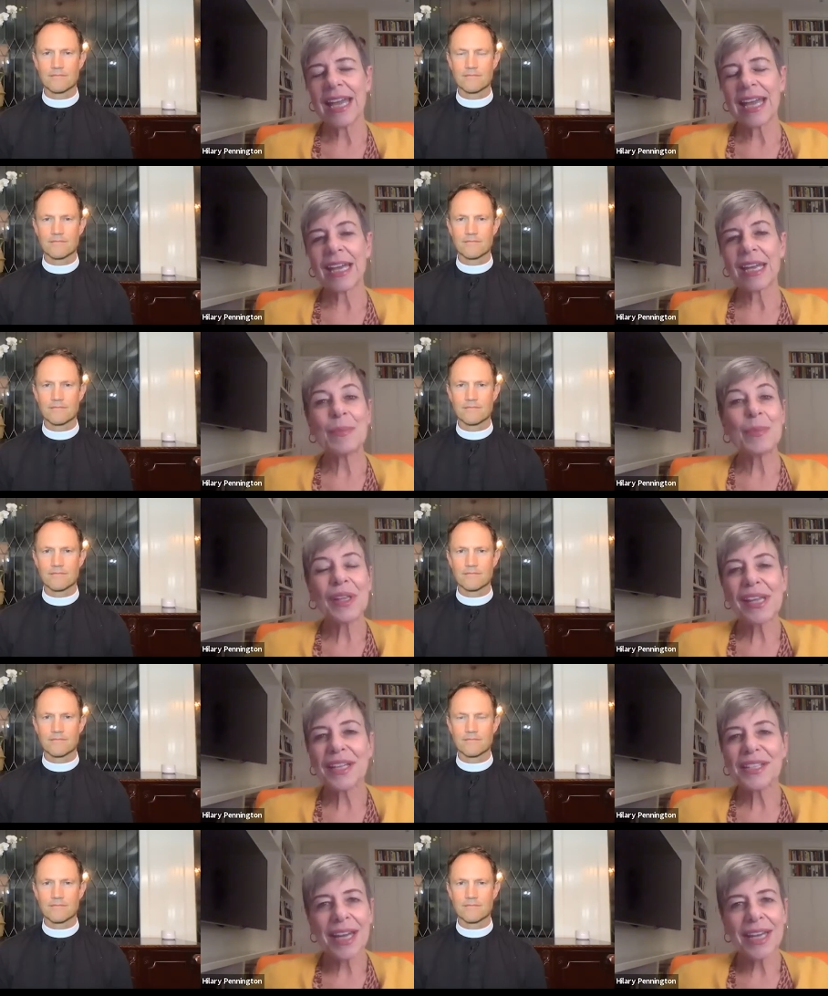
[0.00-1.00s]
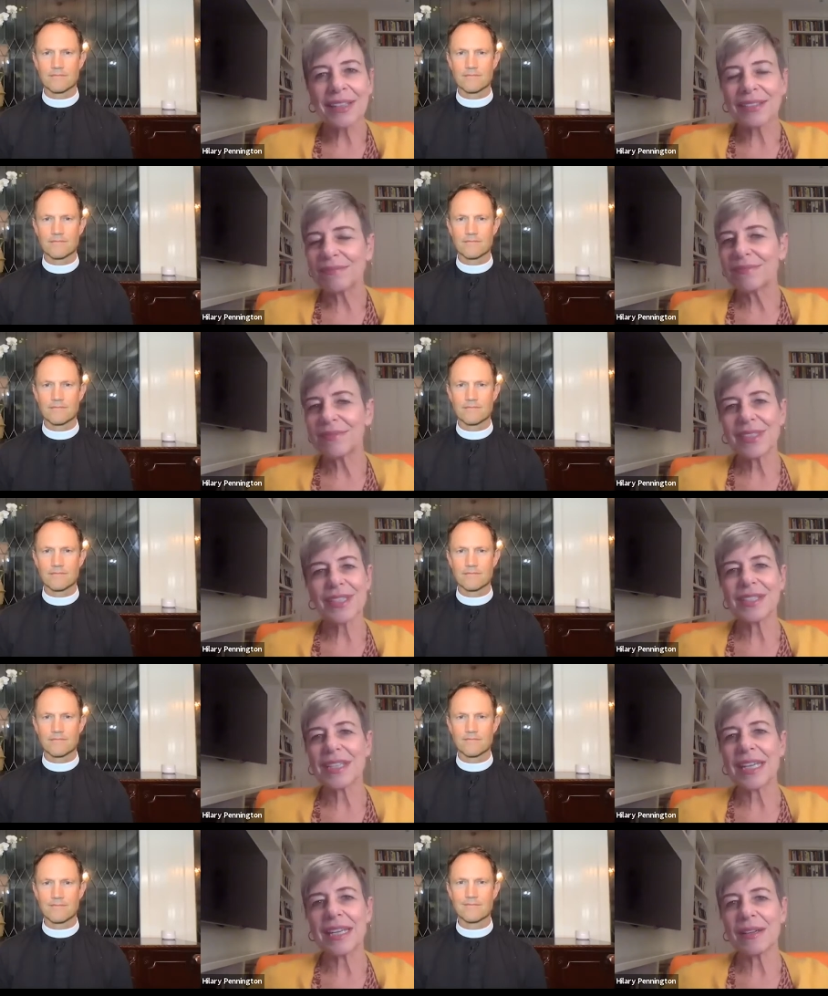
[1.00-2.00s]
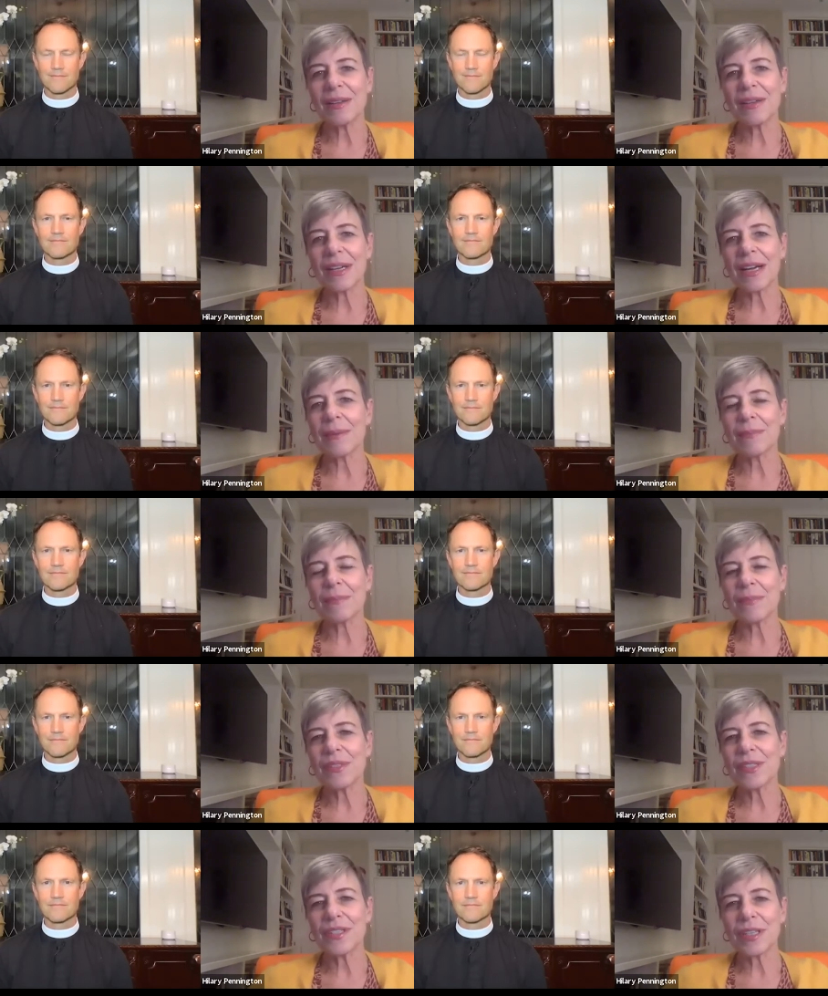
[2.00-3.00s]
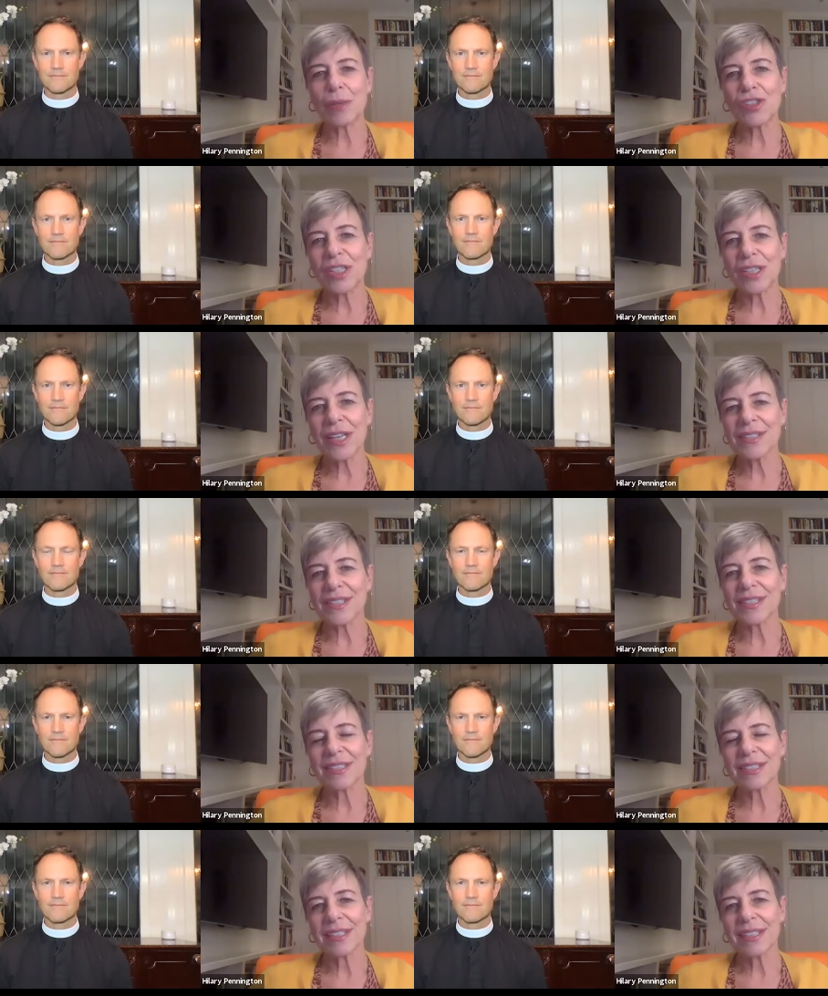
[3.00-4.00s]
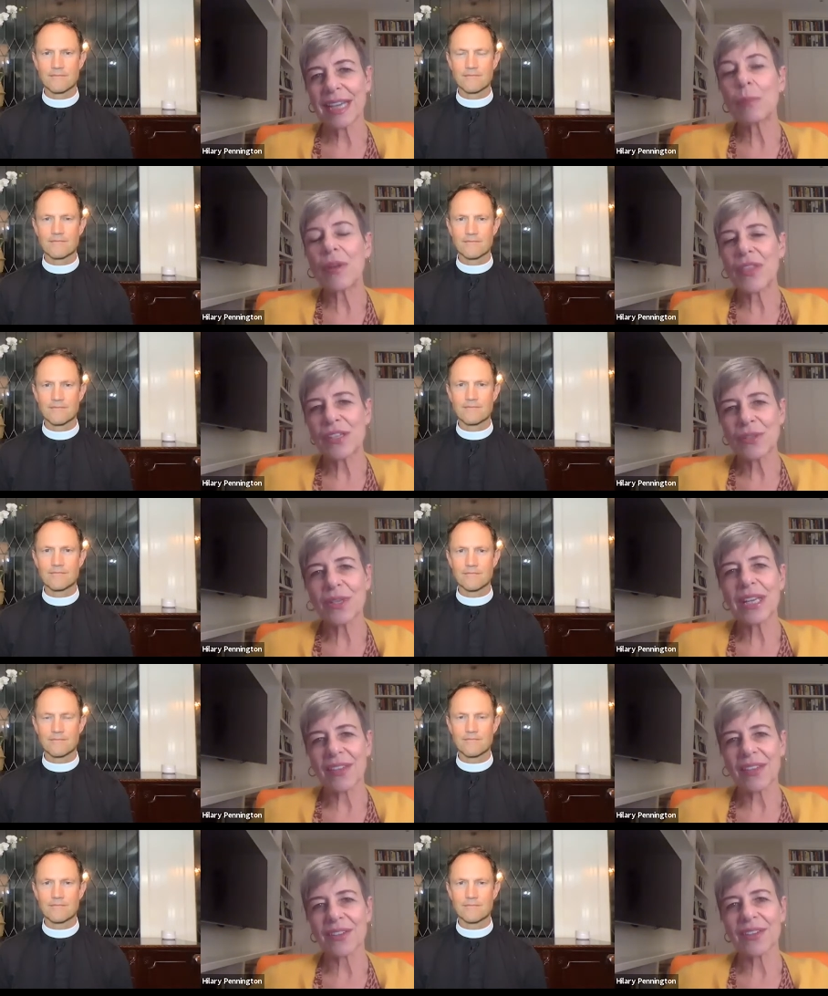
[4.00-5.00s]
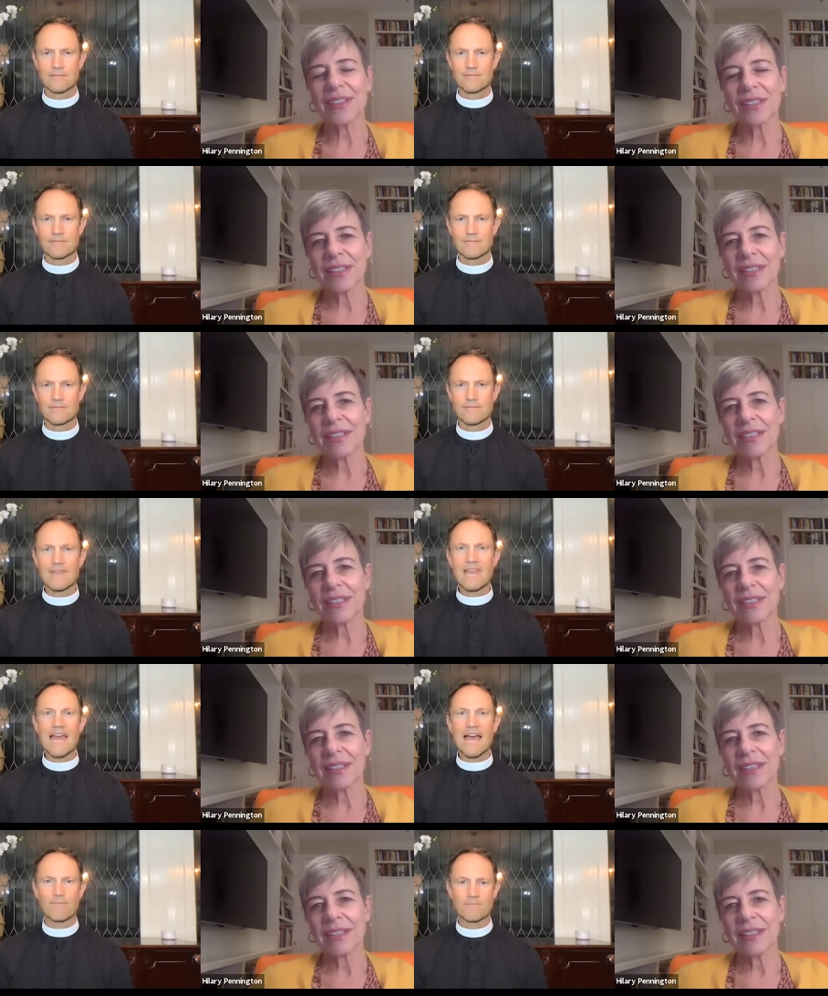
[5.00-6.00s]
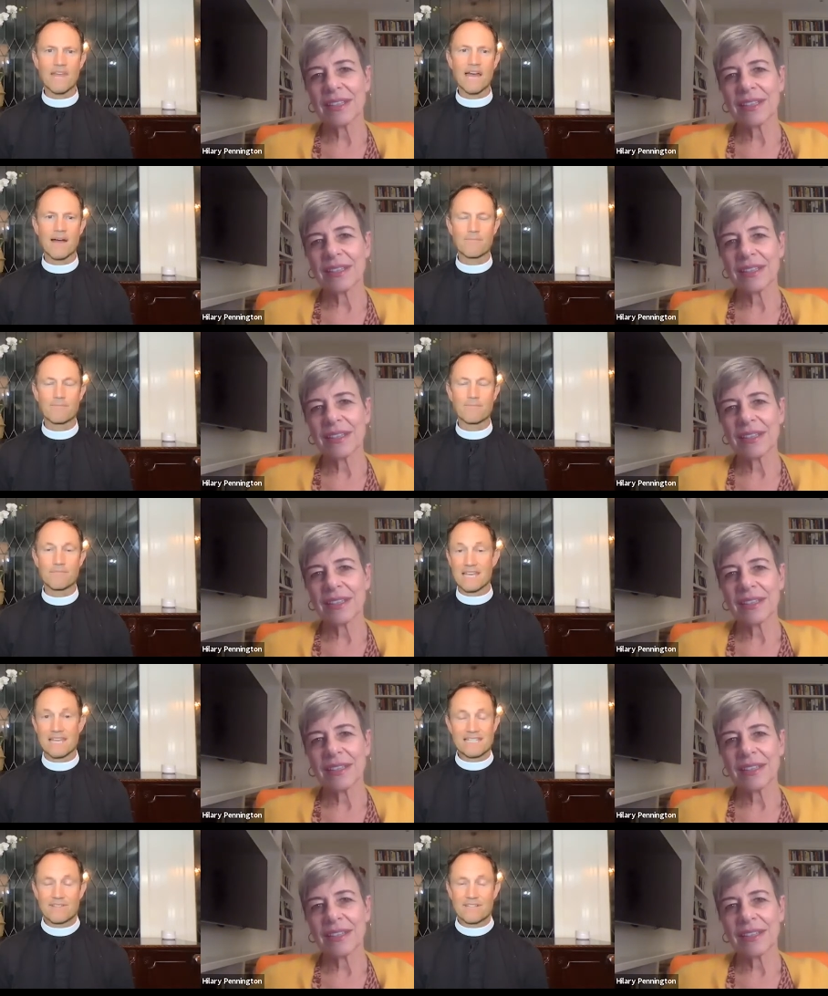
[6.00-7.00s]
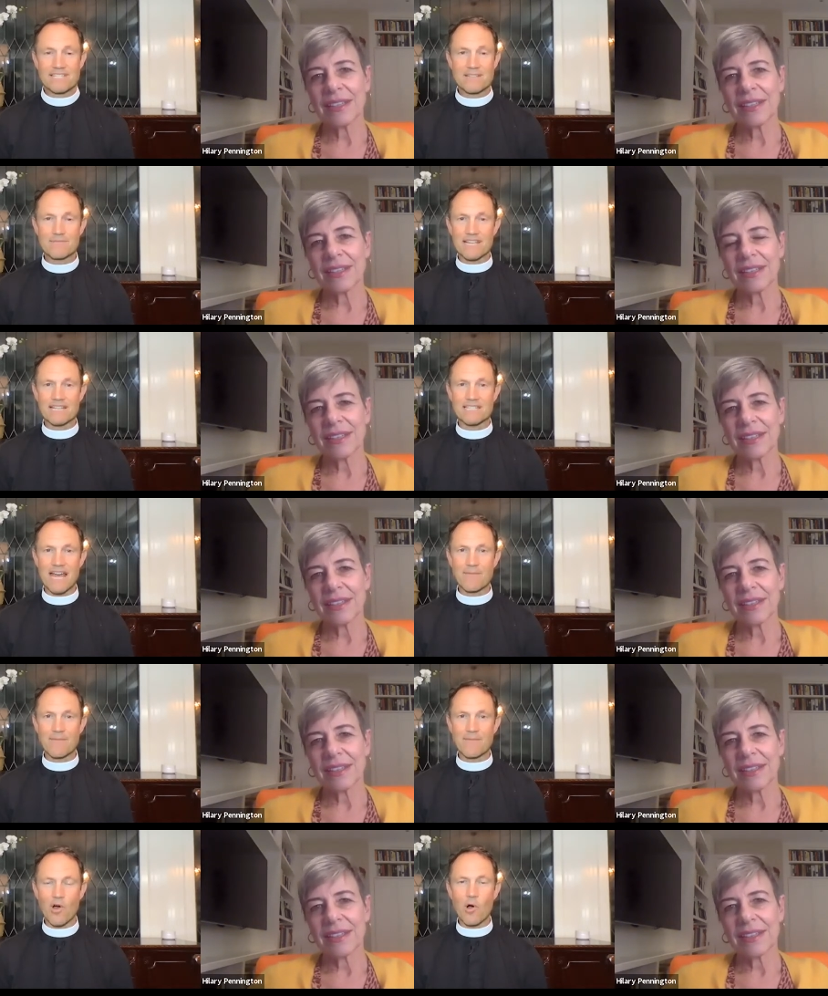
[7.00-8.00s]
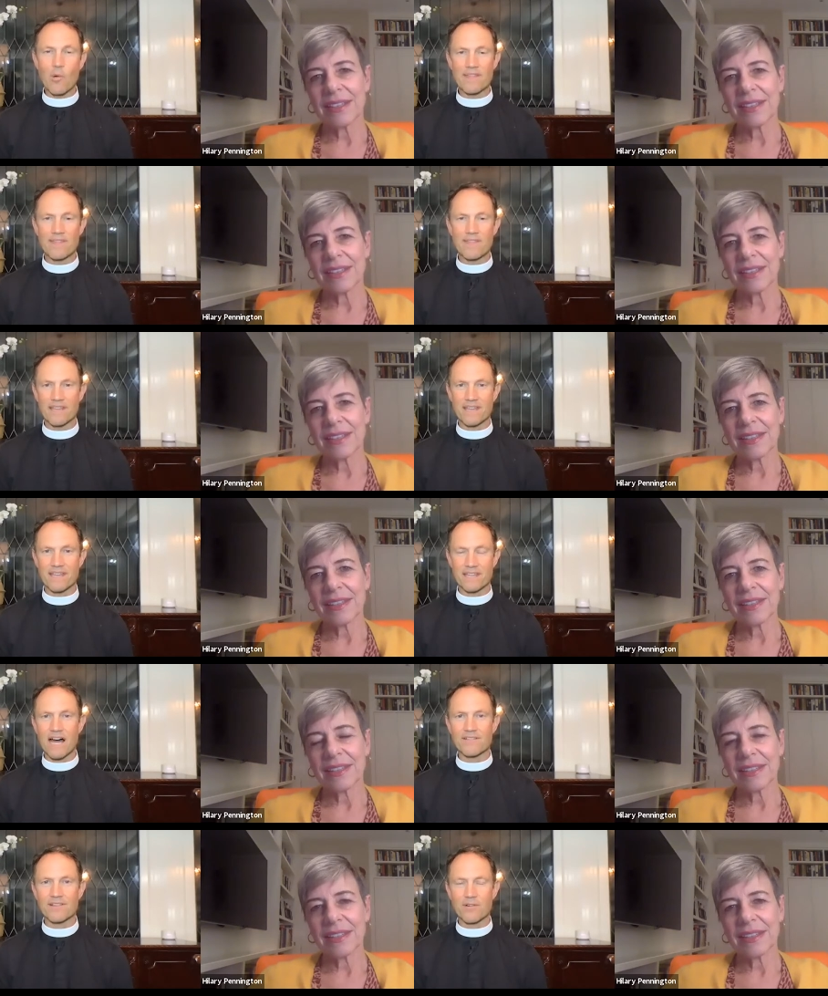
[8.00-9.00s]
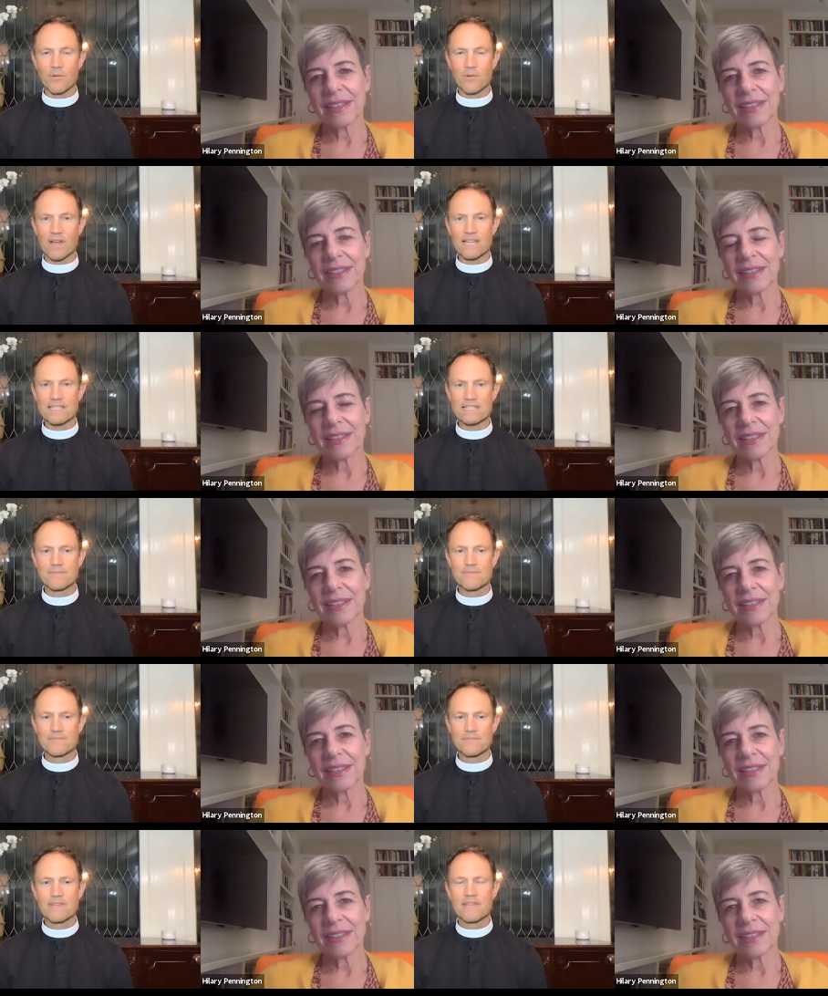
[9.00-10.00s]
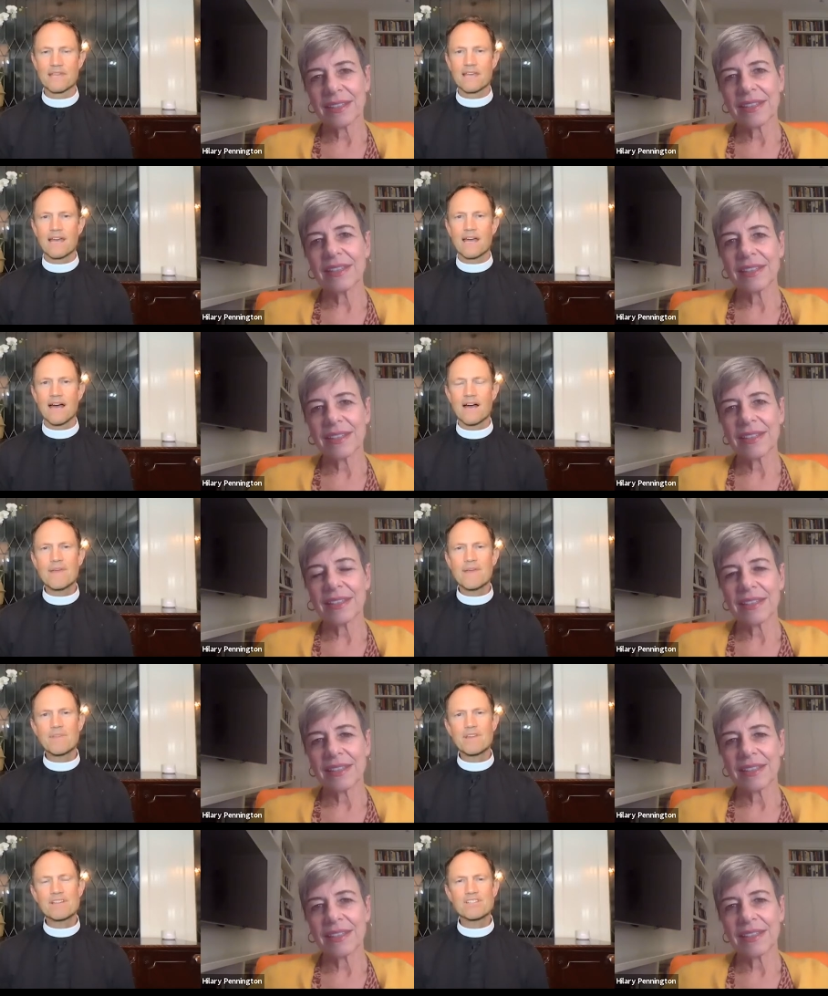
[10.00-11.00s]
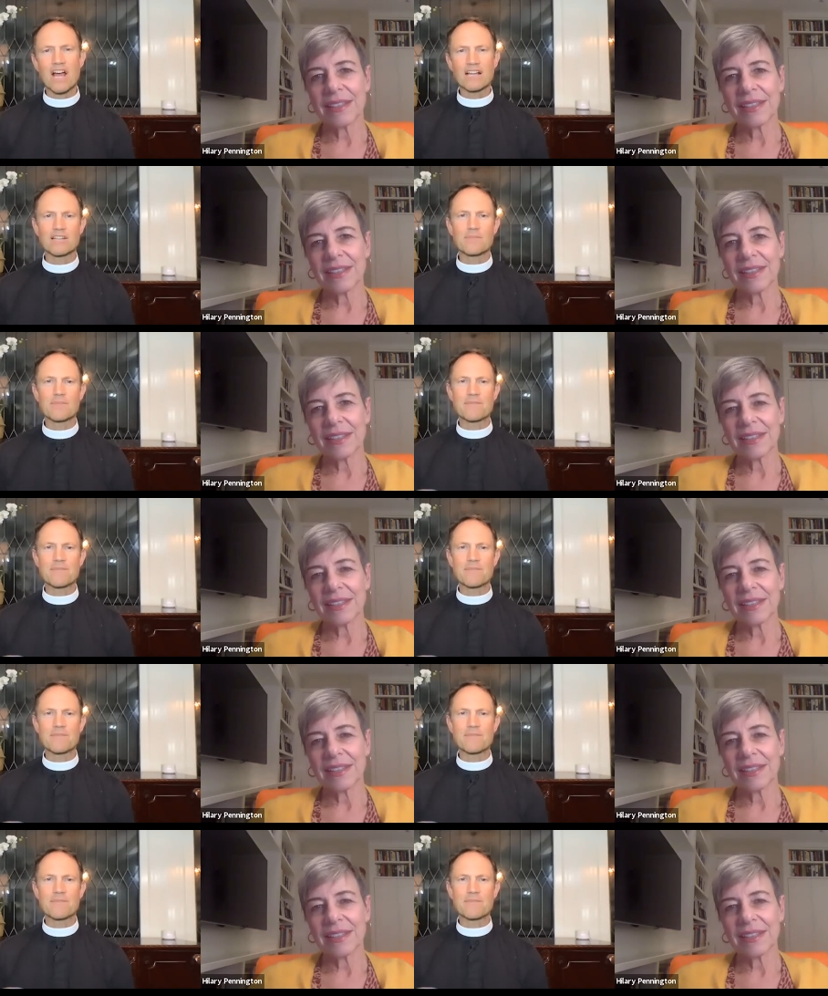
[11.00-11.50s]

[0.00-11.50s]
Speaker 1: And I'm really excited to see um, to see what she does and what they do together.
Speaker 2: Yeah, yeah, it definitely seems like a time of hope. I think in a lot of different ways maybe you can talk a little bit